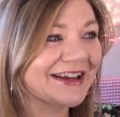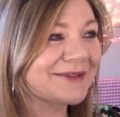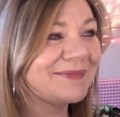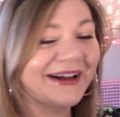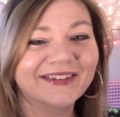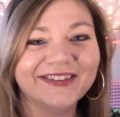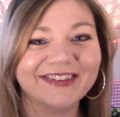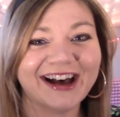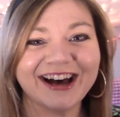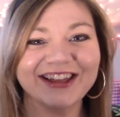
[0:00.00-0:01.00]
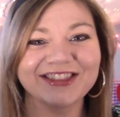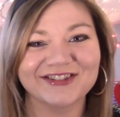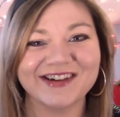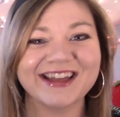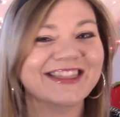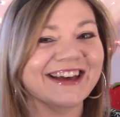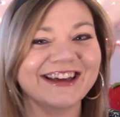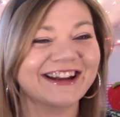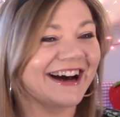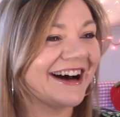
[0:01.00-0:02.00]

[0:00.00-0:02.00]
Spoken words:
like Belt-san, the way that